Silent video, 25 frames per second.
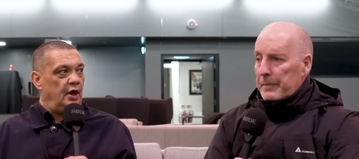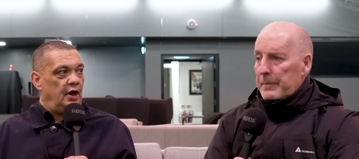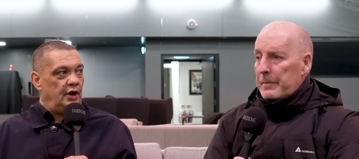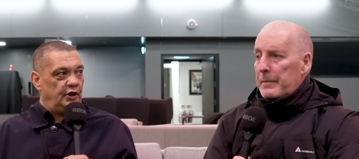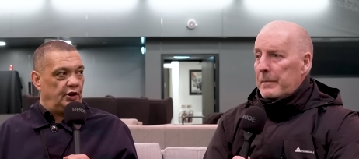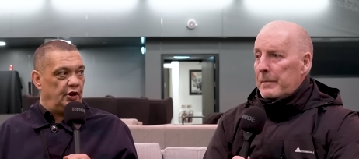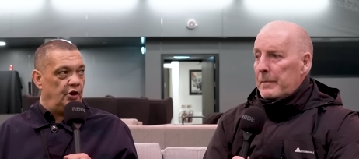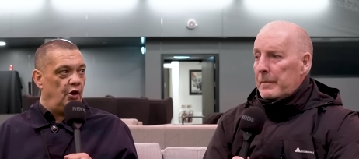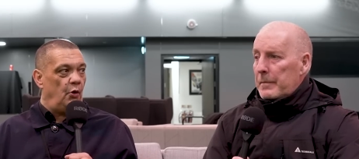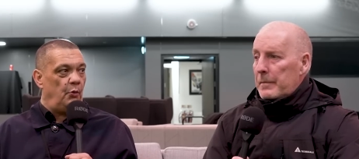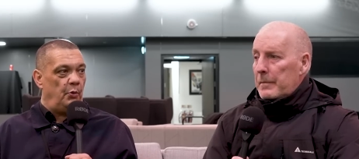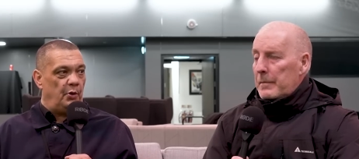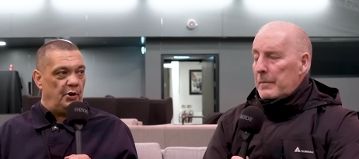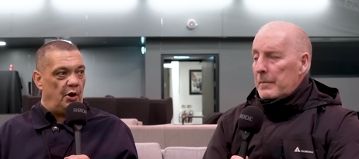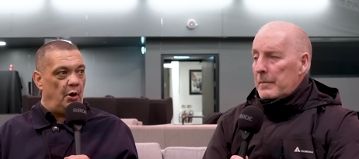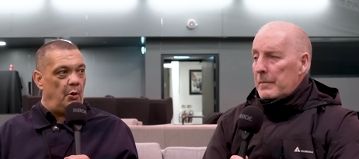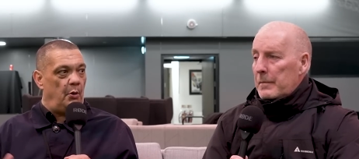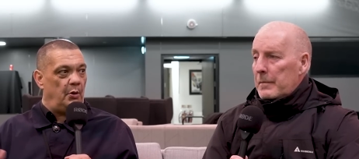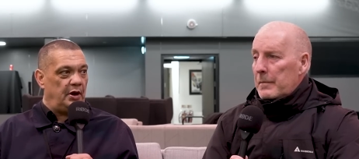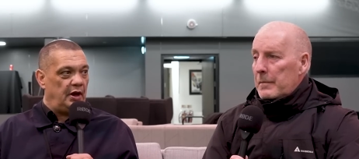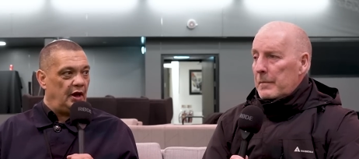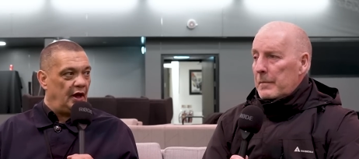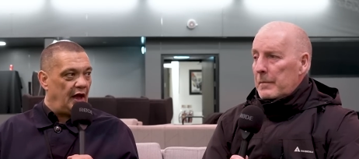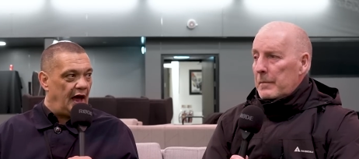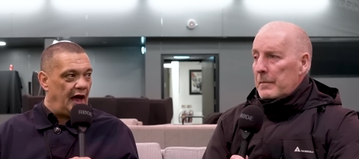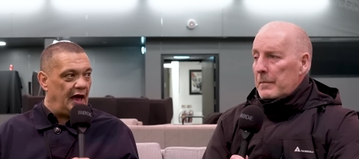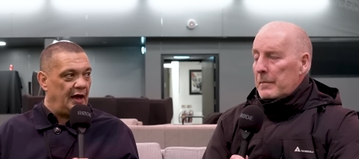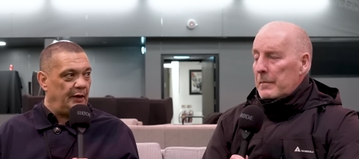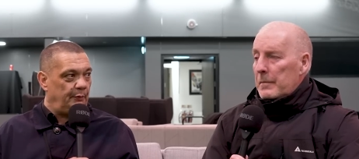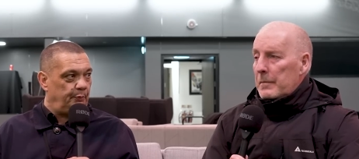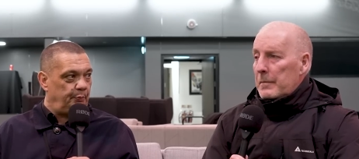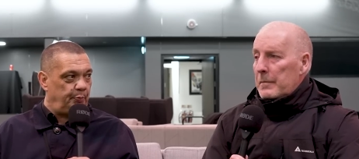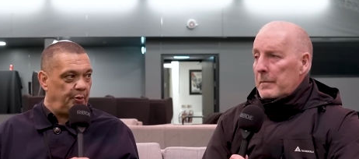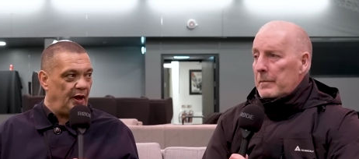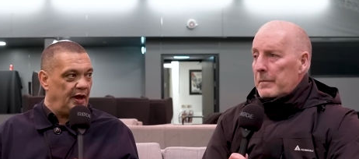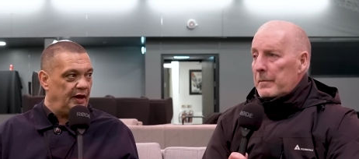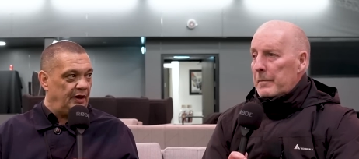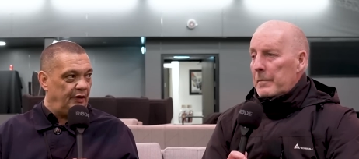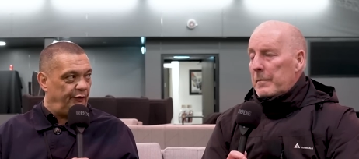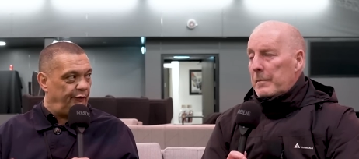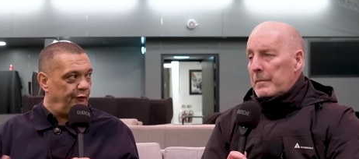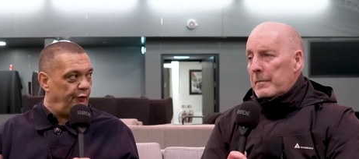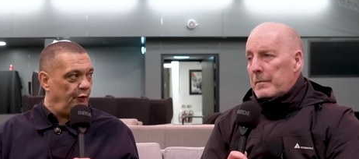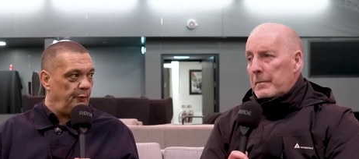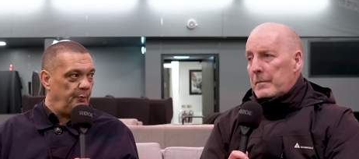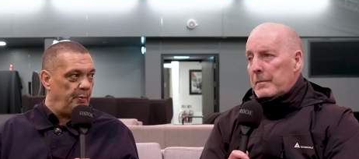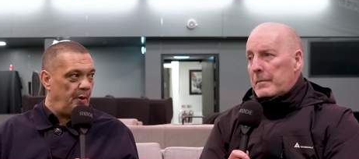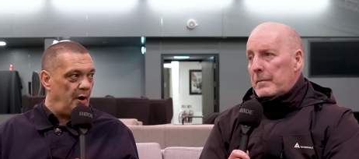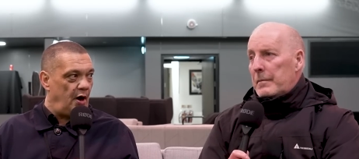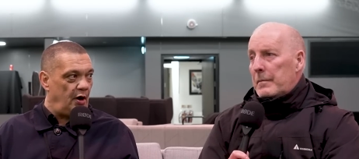Speaker 1: You know, we know what they like playing the
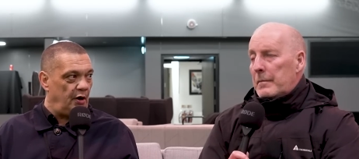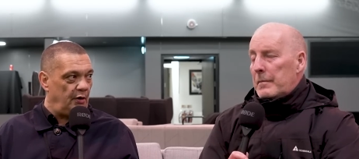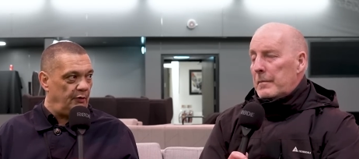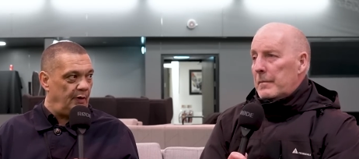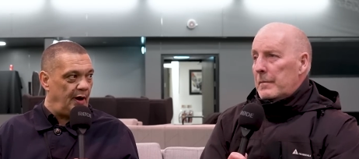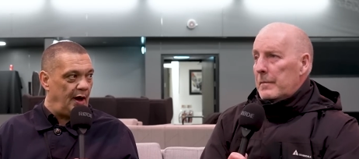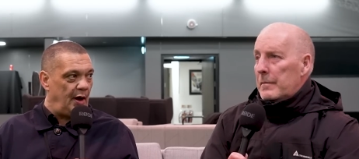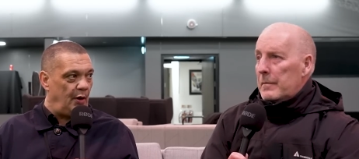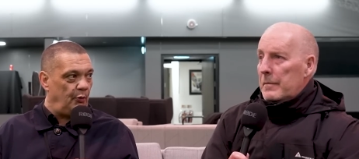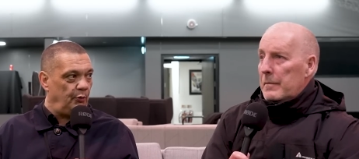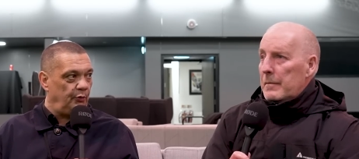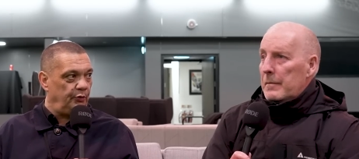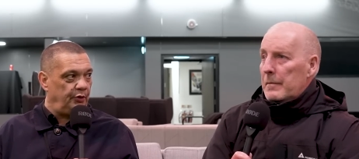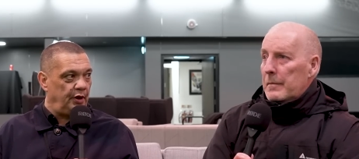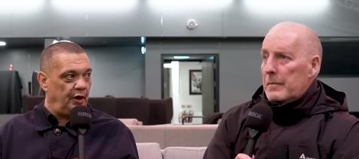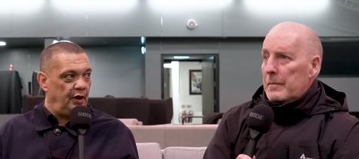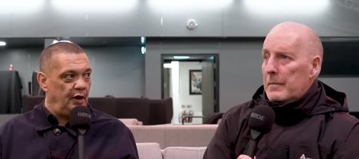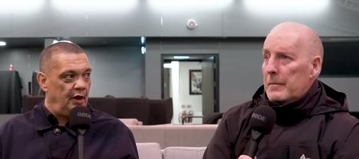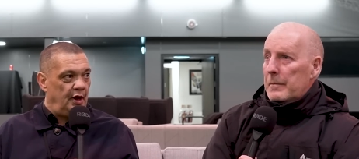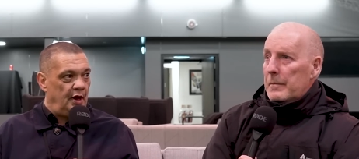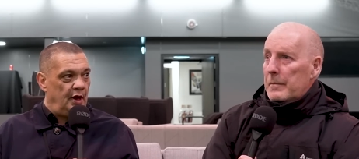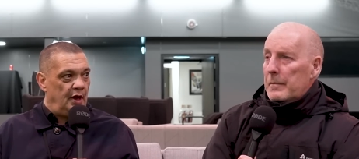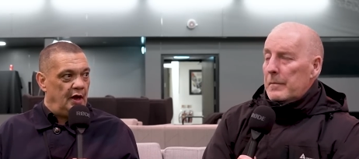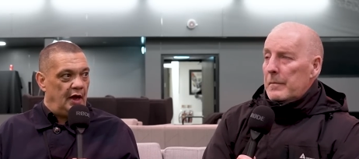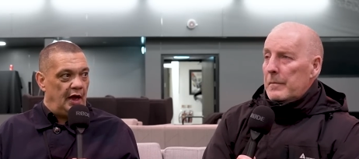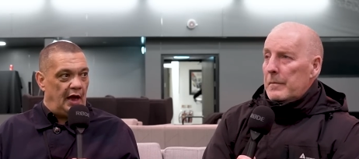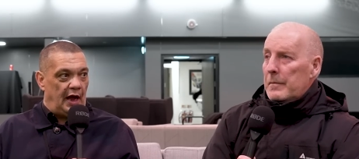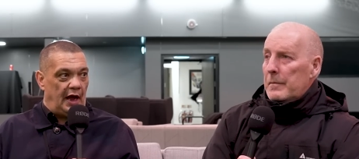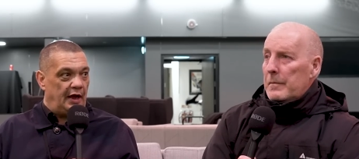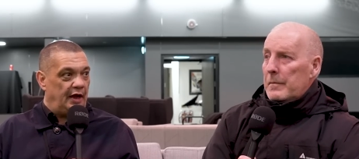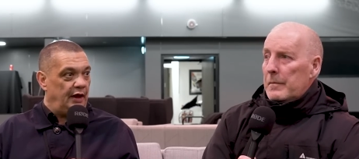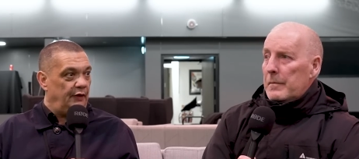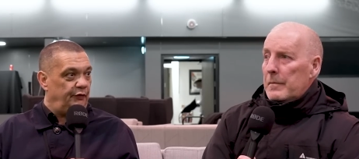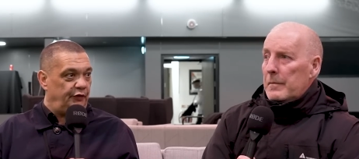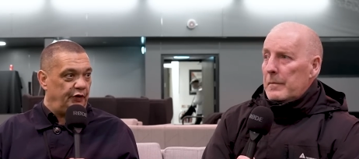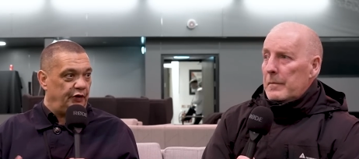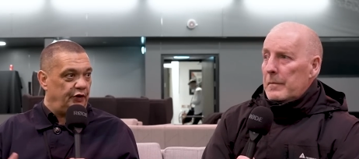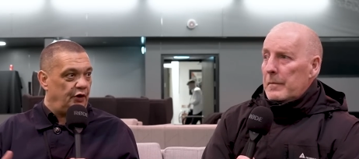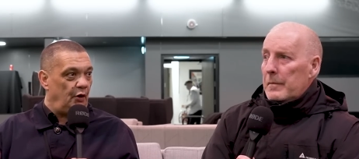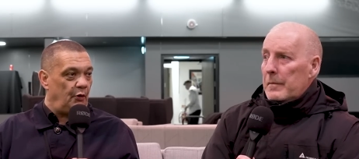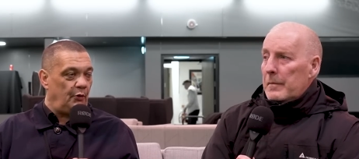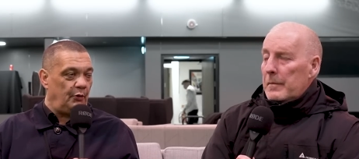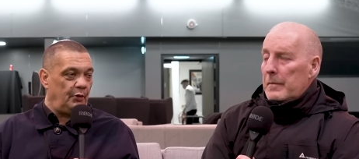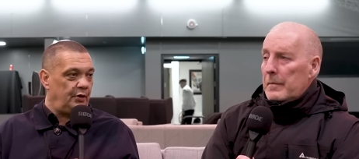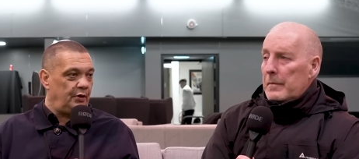football around. And if you don't,